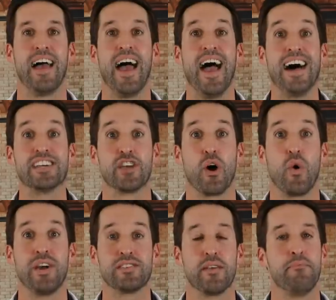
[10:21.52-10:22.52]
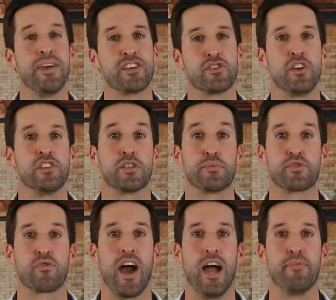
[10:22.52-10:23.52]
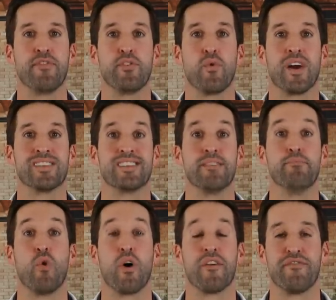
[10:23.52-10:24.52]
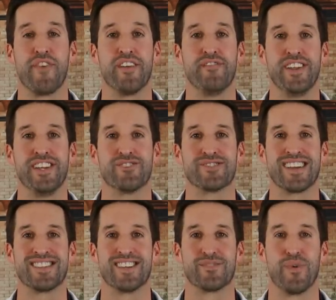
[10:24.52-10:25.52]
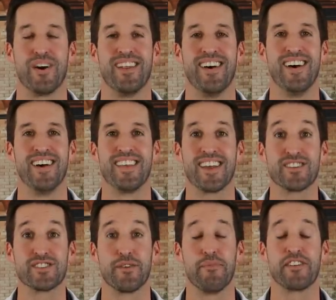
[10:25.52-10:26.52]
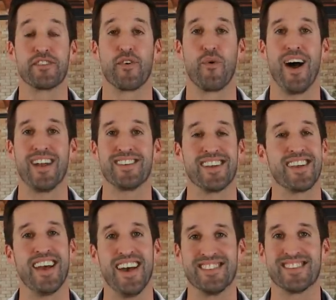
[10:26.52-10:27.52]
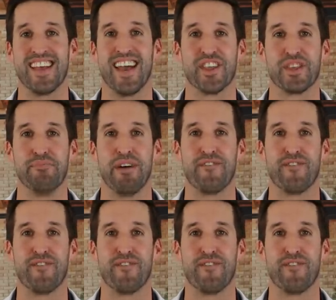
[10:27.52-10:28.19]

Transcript: As always, make sure you subscribe if you want to see more fun videos like this one. Thank you so much for watching and stay healthy, my